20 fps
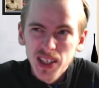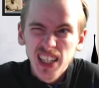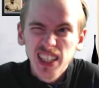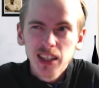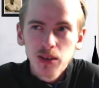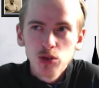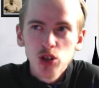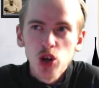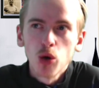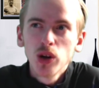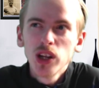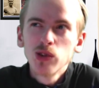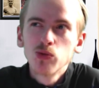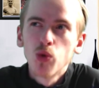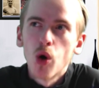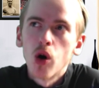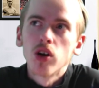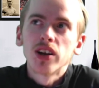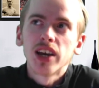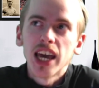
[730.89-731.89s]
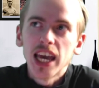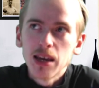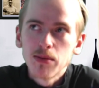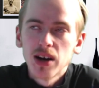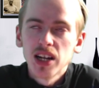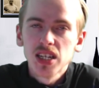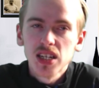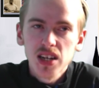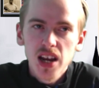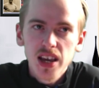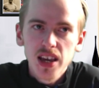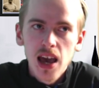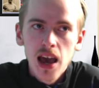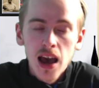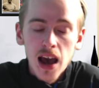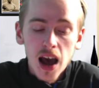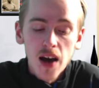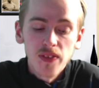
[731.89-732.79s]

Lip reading: I think there was only one game, I'd say,